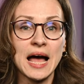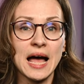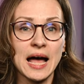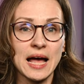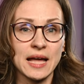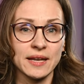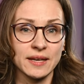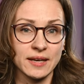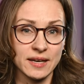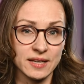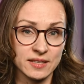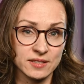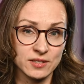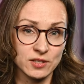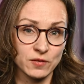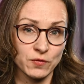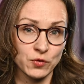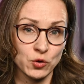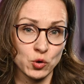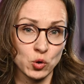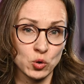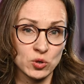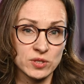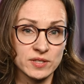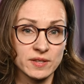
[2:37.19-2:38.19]
unless, of
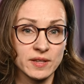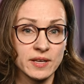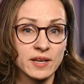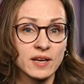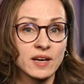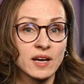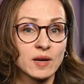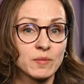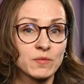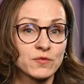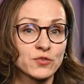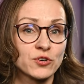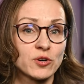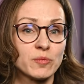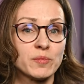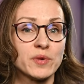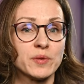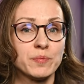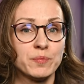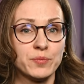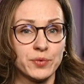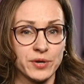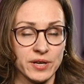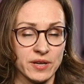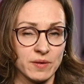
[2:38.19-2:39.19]
course, they come from a
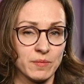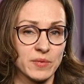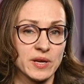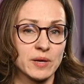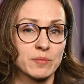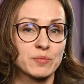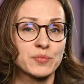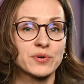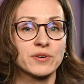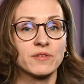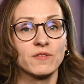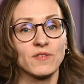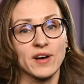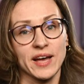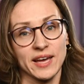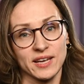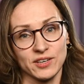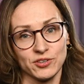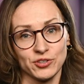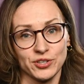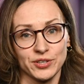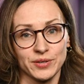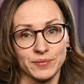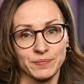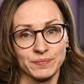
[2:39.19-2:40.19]
premium
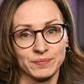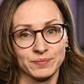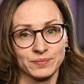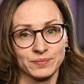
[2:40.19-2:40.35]
provider.